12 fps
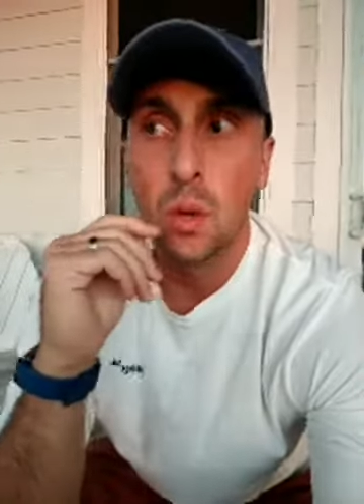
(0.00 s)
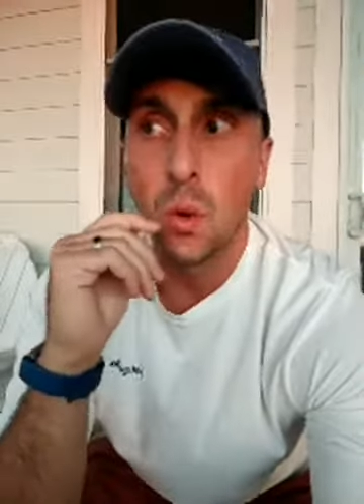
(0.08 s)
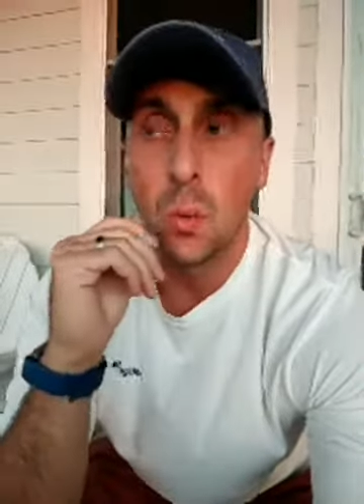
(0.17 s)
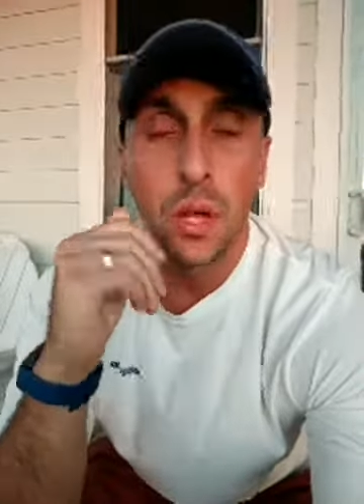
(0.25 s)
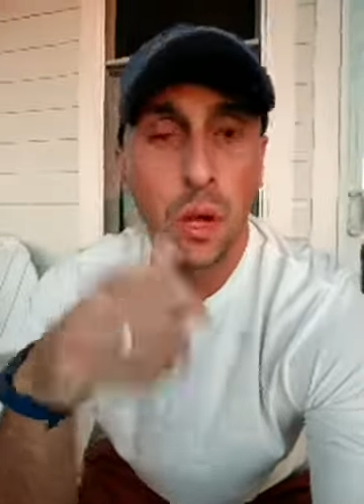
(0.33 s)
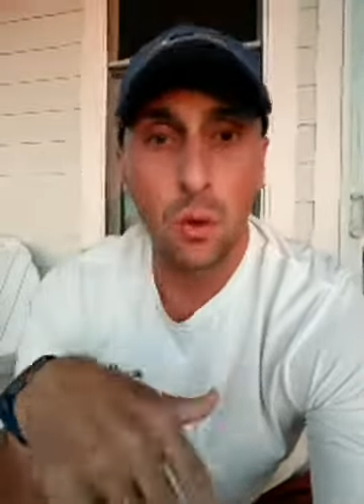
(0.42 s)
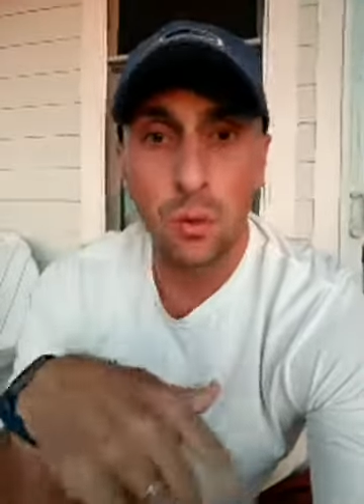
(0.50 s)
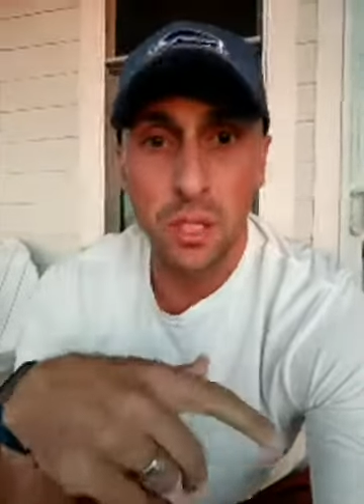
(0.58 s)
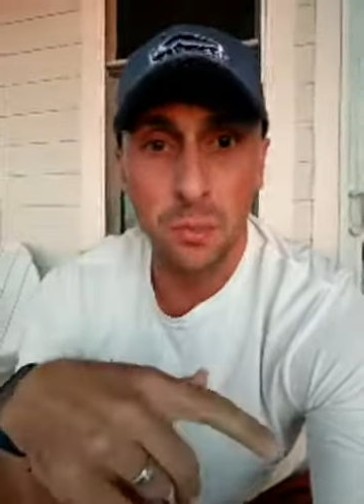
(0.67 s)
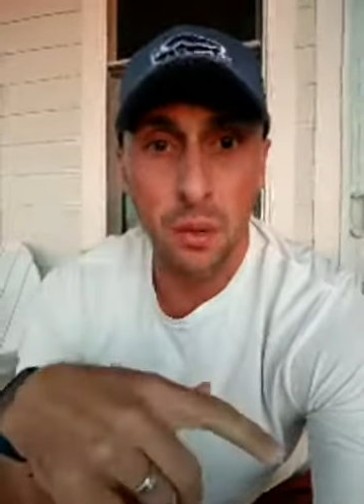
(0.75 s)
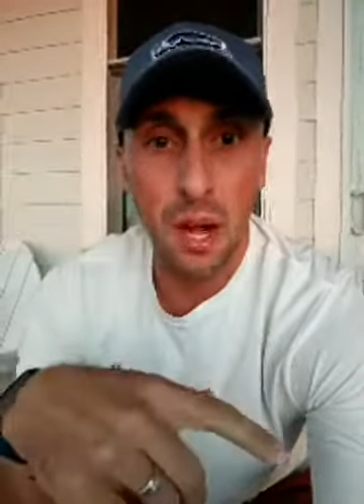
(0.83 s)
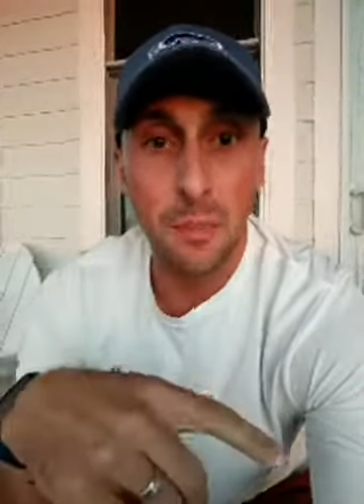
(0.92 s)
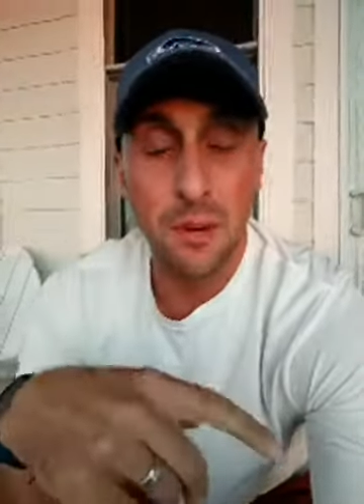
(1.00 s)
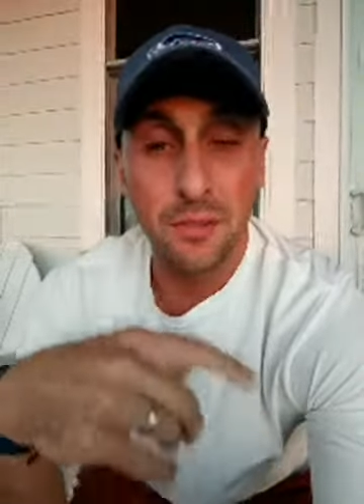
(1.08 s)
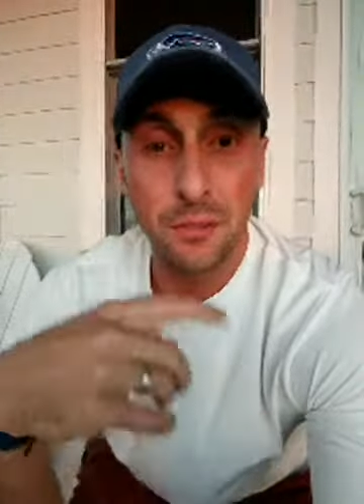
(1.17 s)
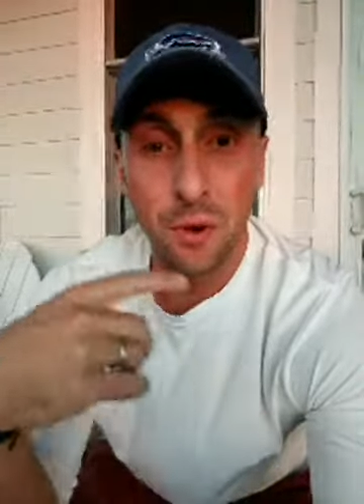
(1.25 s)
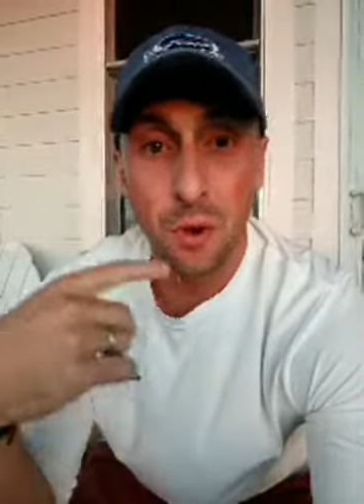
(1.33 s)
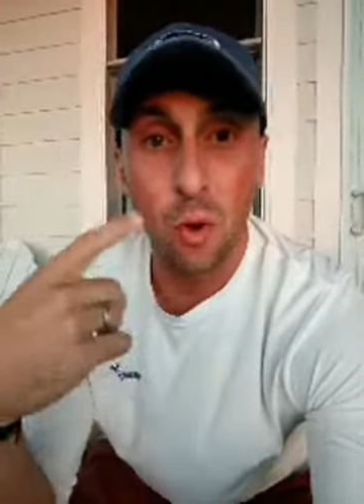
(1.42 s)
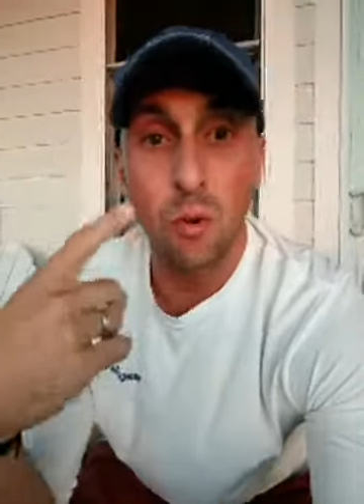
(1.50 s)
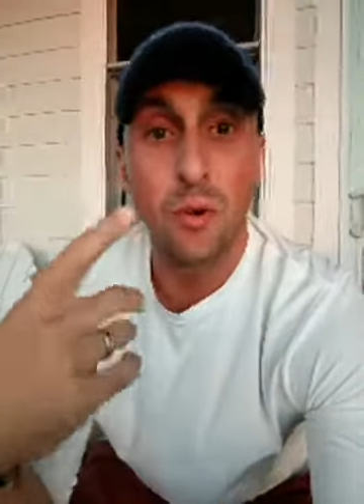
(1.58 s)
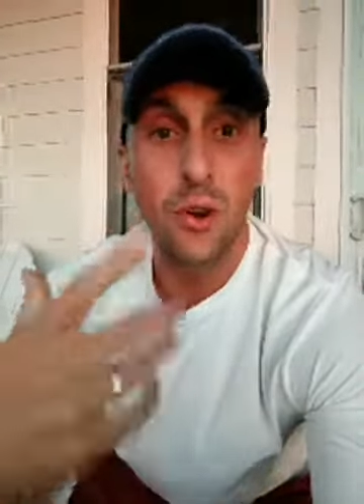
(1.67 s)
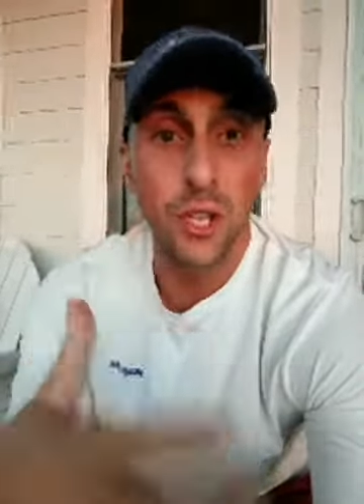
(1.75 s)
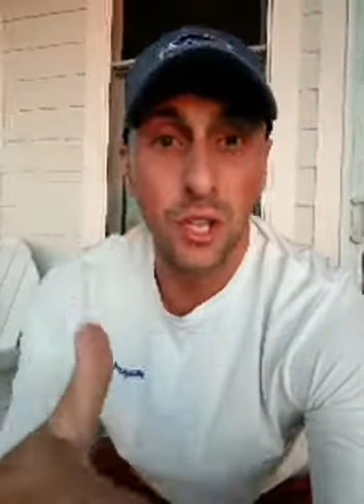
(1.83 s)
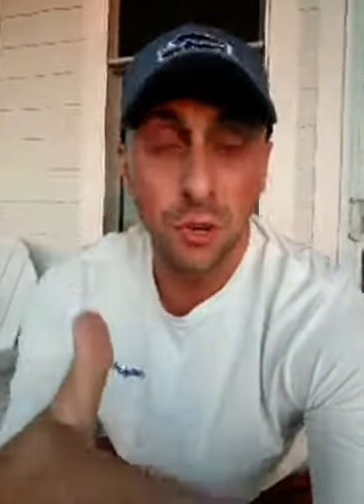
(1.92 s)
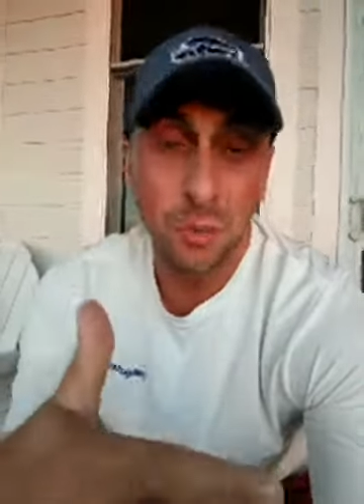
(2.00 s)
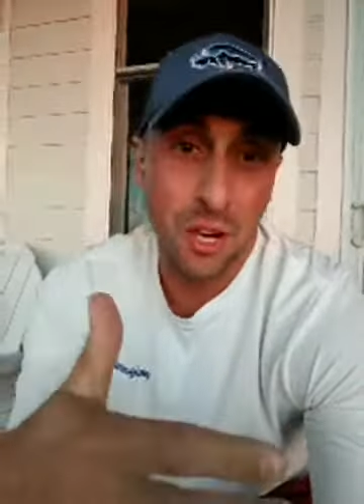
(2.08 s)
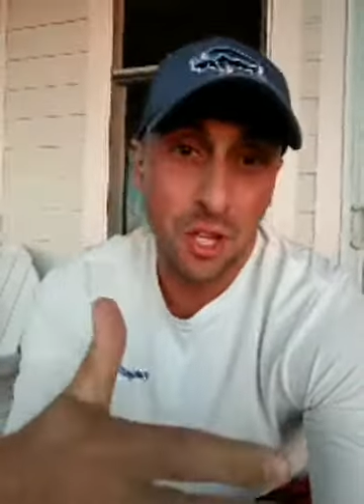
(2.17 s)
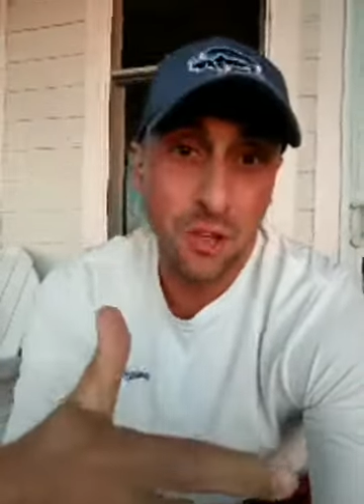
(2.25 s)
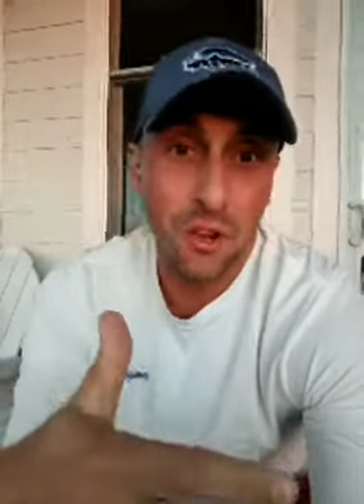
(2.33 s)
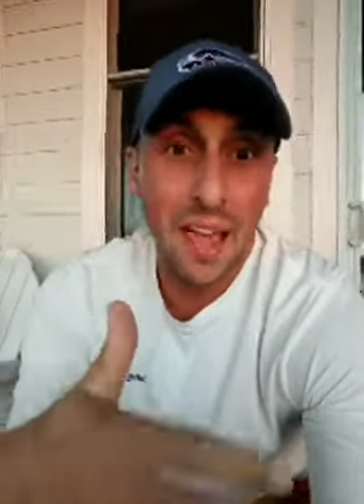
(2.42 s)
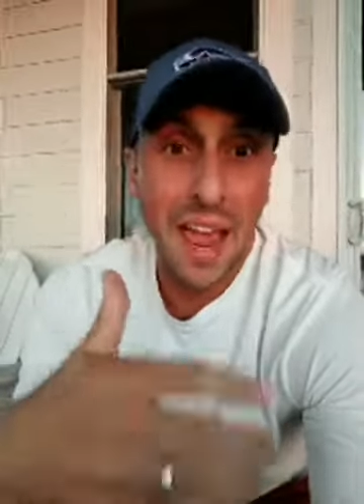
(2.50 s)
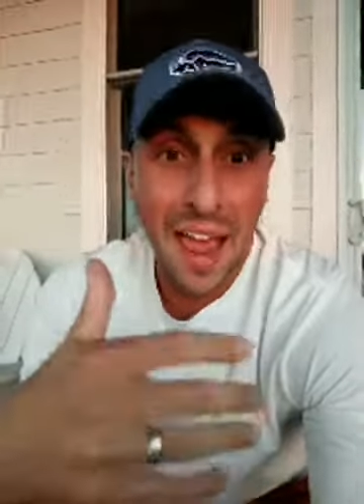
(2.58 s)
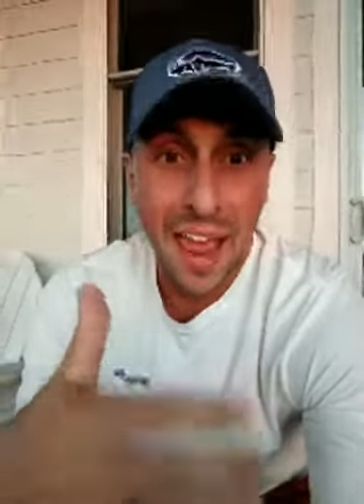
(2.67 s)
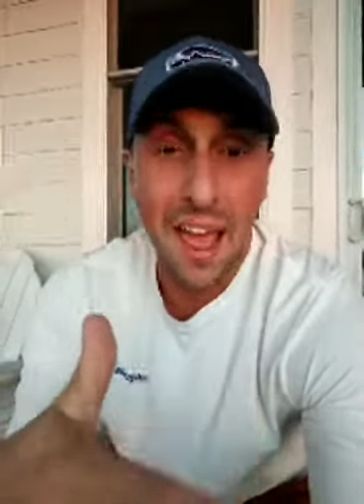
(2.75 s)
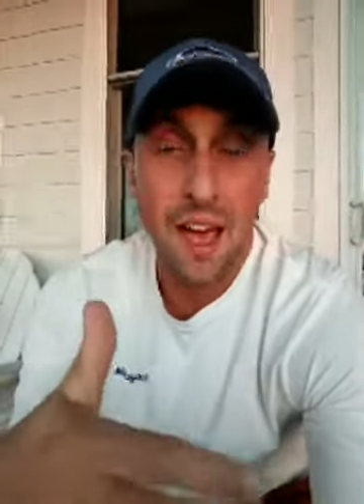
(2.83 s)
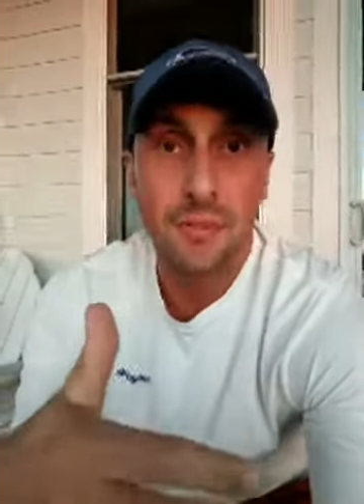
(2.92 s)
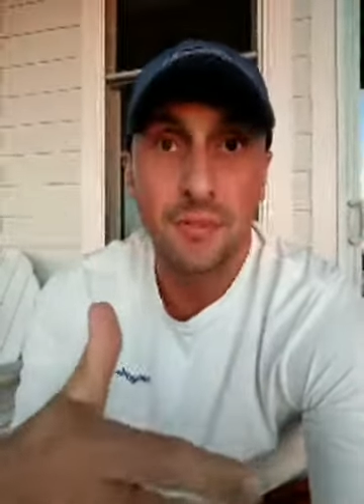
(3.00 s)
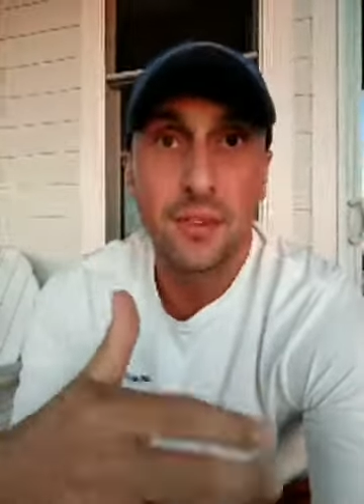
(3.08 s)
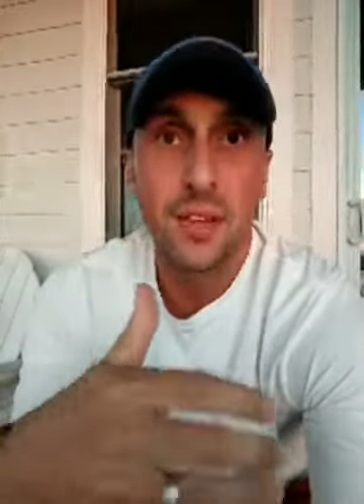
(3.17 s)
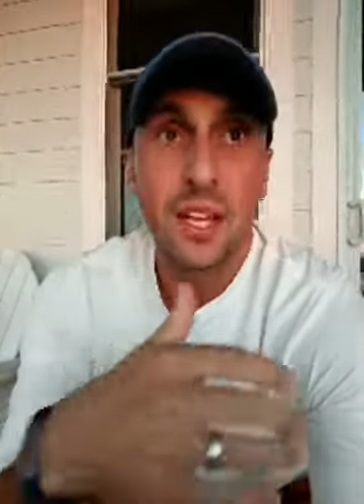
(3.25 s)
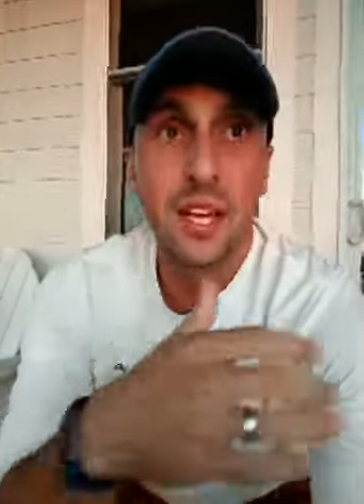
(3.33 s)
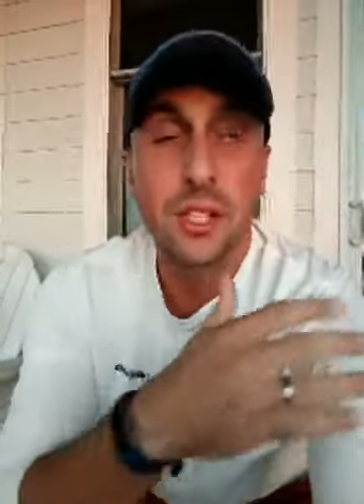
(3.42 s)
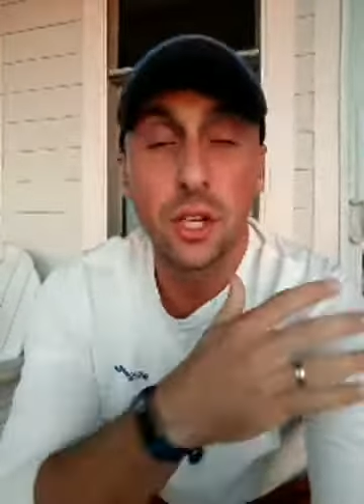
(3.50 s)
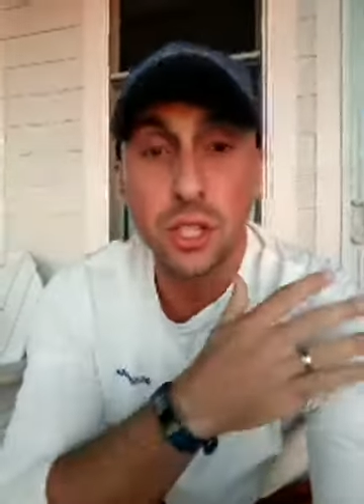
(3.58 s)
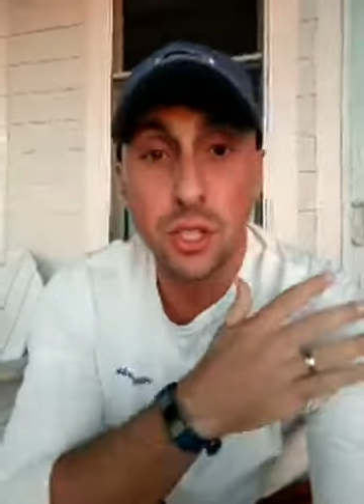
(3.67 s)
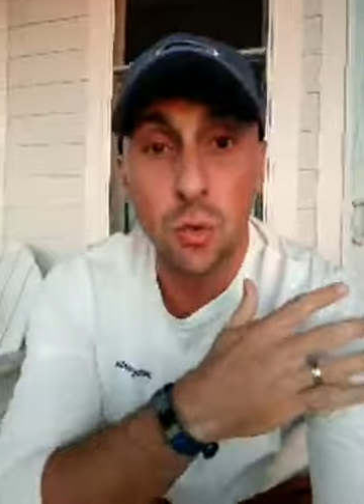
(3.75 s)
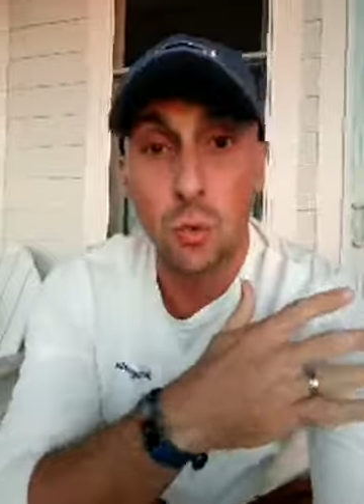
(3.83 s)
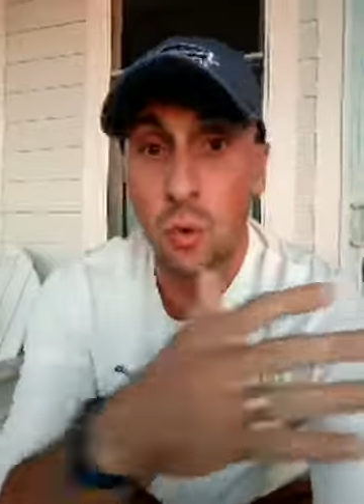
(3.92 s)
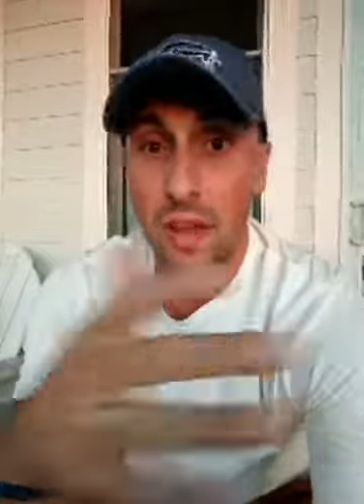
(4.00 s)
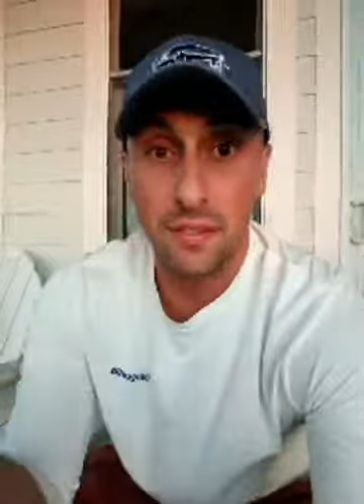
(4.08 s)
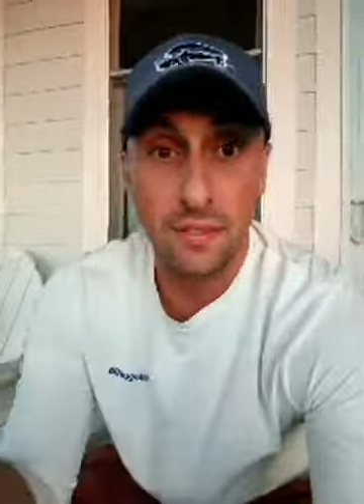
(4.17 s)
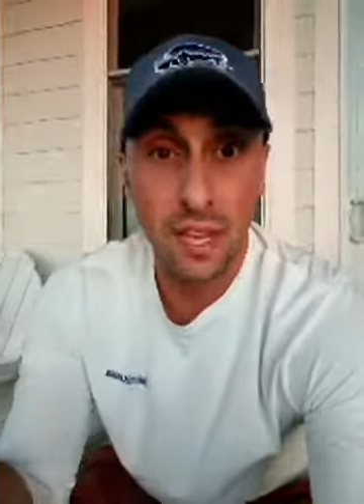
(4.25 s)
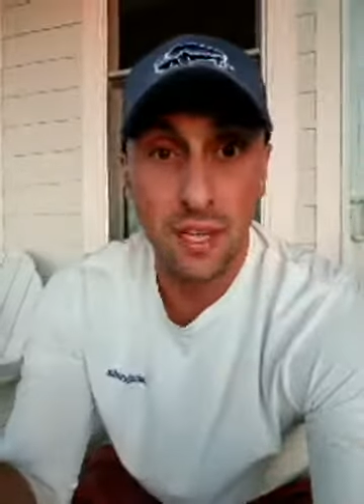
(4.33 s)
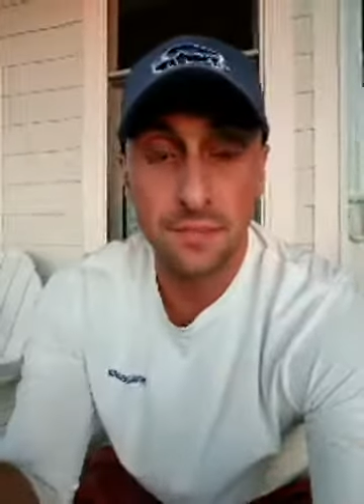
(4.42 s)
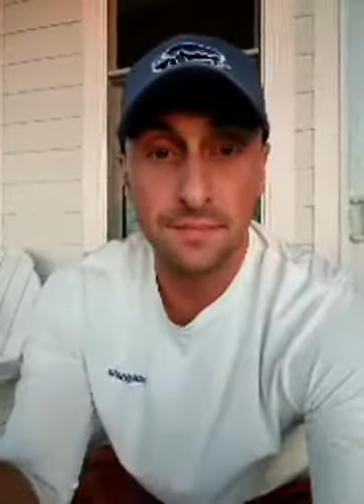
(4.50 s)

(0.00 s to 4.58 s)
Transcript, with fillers: we own this property for over a year, about a year and a half. It took us to renovate it,